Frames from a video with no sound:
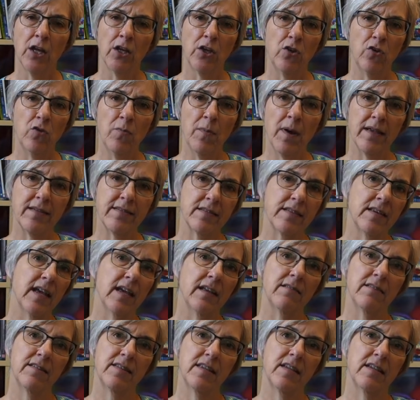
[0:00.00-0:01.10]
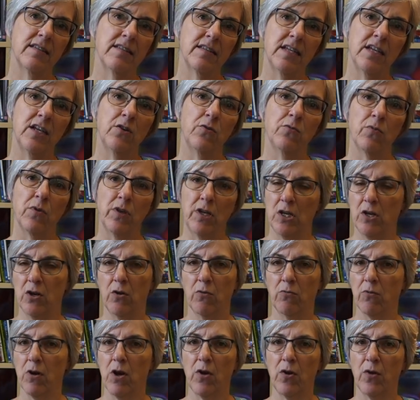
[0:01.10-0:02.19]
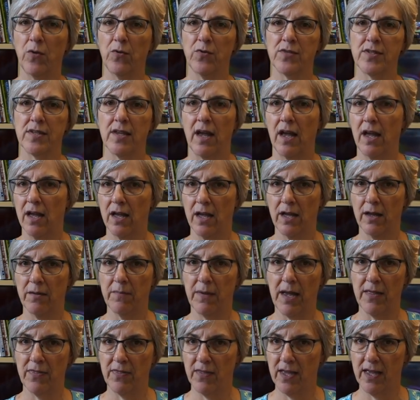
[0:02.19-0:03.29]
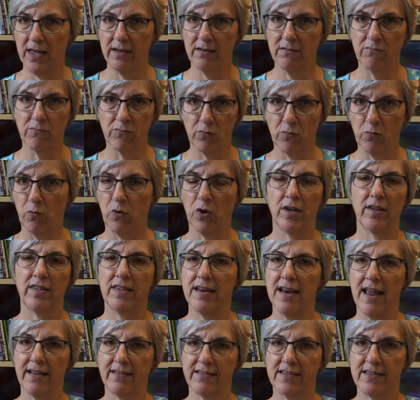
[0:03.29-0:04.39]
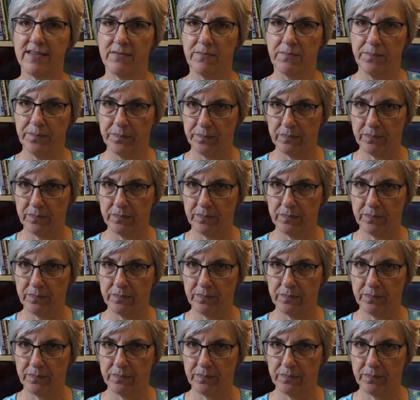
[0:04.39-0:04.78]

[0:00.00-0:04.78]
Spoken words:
you must knit 16, you know, rows and then work the next